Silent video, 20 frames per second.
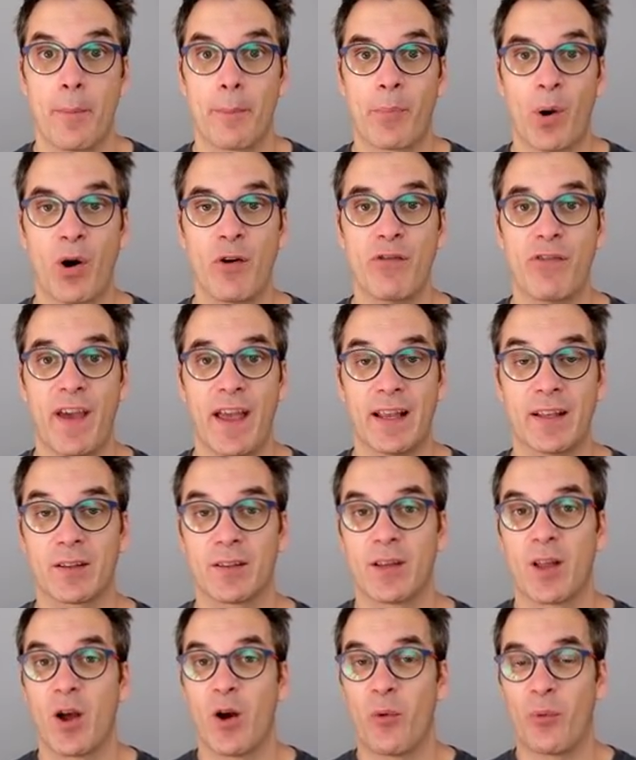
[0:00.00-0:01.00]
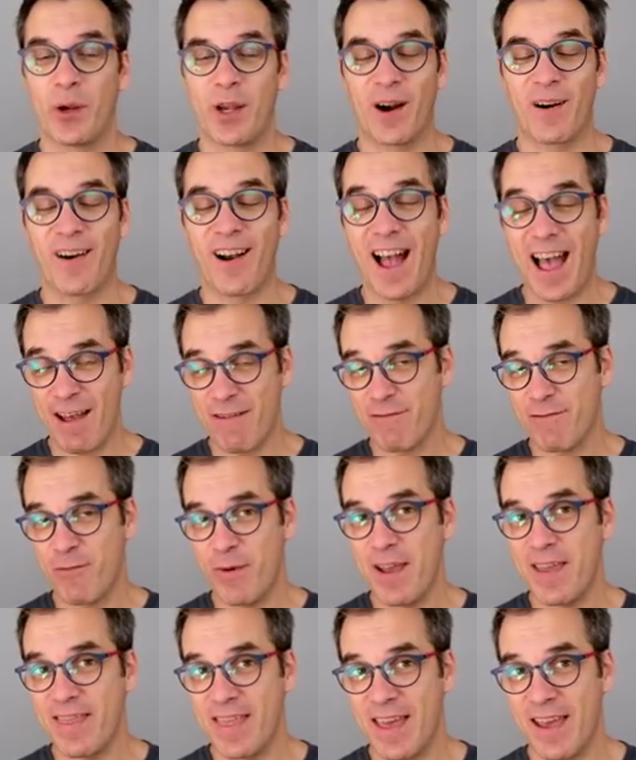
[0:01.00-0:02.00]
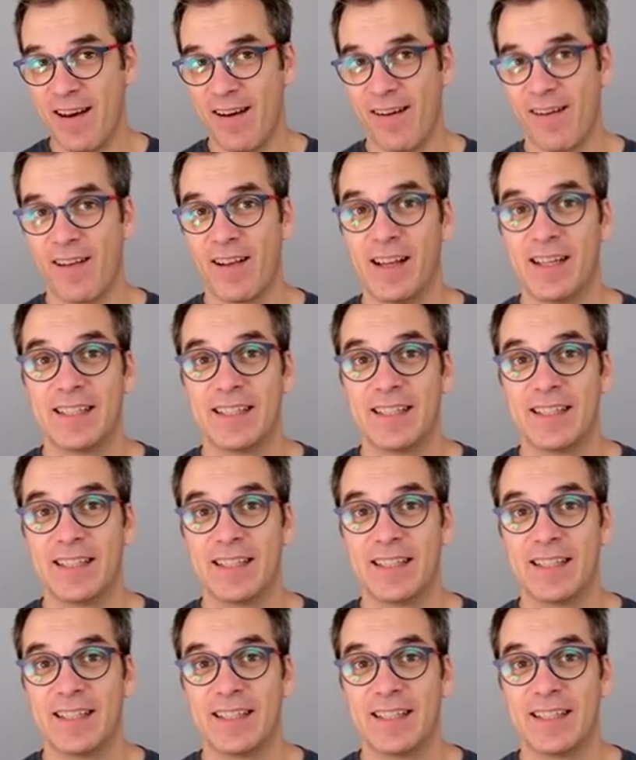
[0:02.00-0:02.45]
Perfect. We are halfway there.